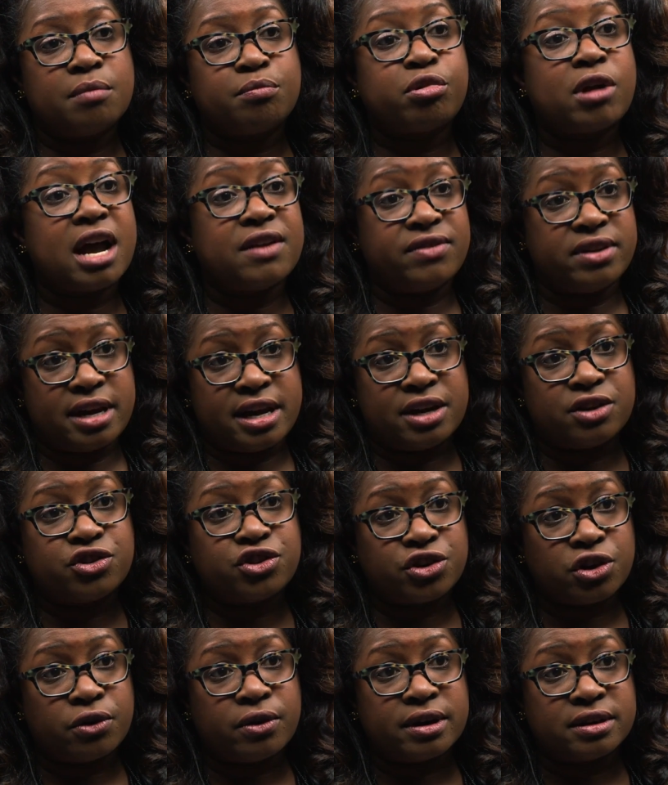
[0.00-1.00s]
private
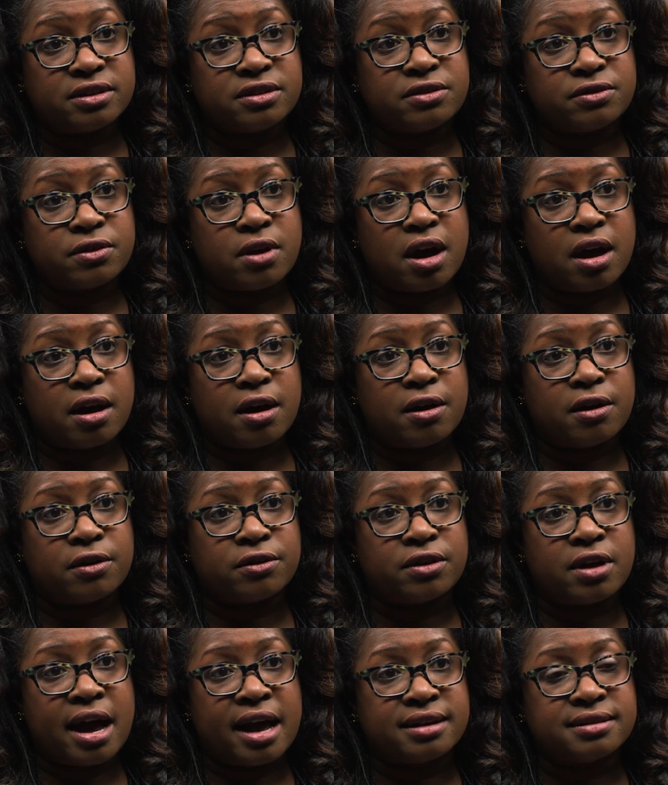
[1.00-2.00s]
insurance
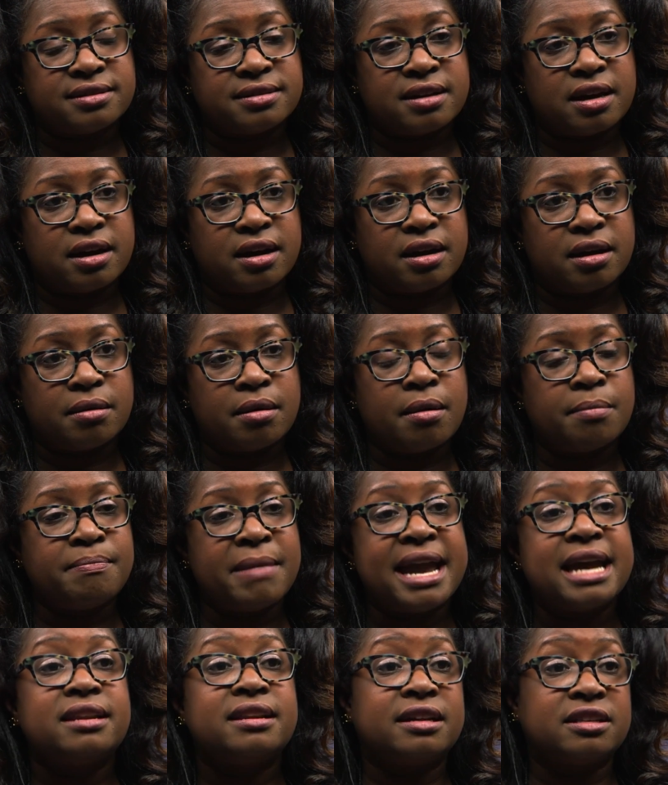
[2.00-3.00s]
as
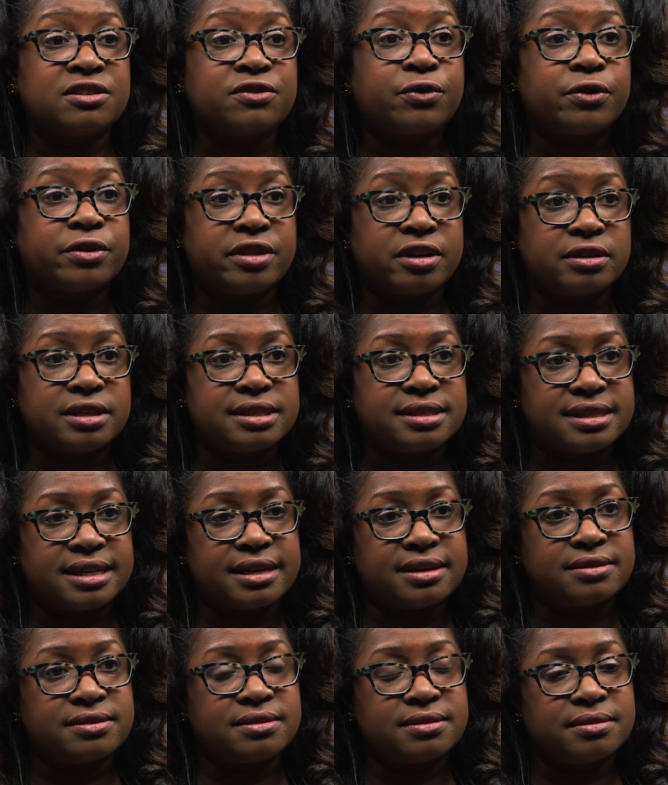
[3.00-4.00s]
maintenance for their
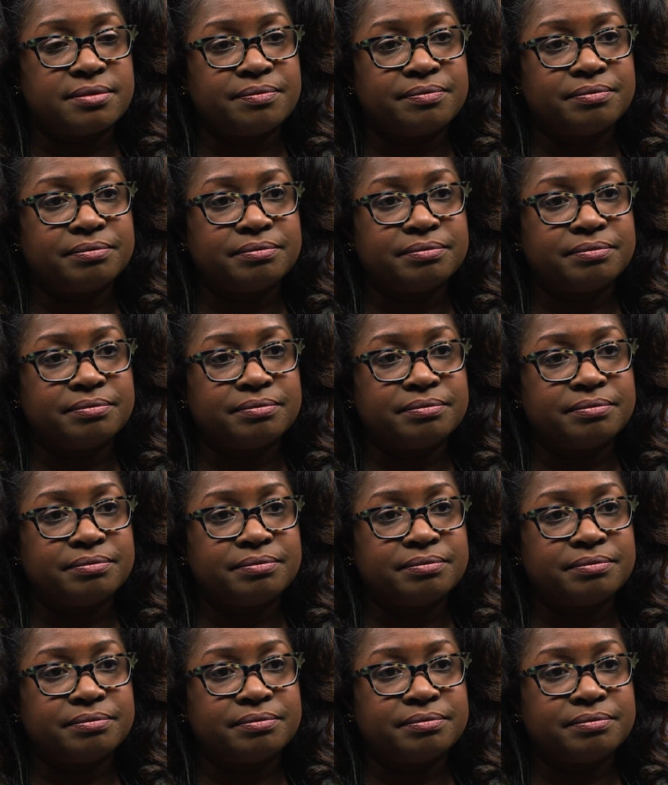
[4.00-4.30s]
disease.